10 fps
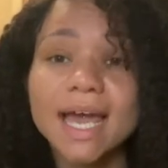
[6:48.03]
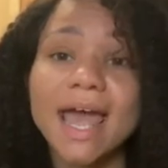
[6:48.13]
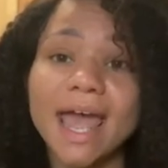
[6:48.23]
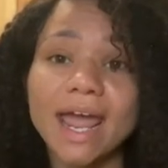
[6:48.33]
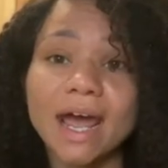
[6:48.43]

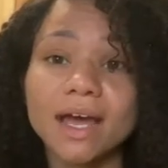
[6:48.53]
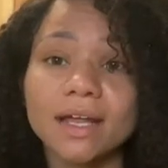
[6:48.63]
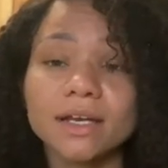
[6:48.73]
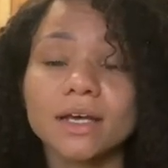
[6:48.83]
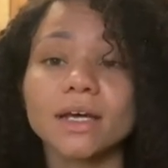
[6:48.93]

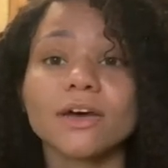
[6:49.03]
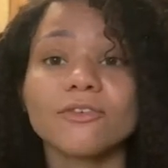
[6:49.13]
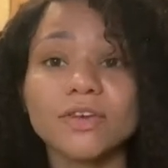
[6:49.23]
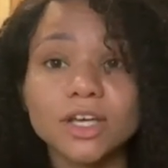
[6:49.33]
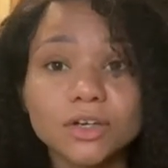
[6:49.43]
and
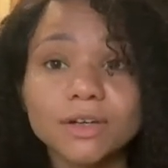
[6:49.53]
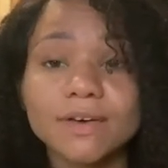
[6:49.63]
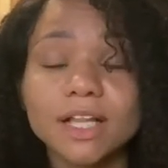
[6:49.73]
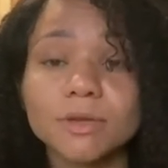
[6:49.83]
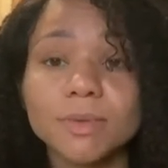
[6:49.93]
finger
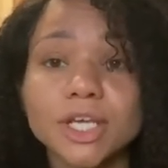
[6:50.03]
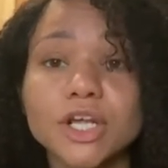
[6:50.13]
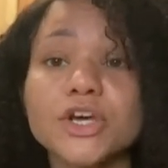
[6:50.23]
development.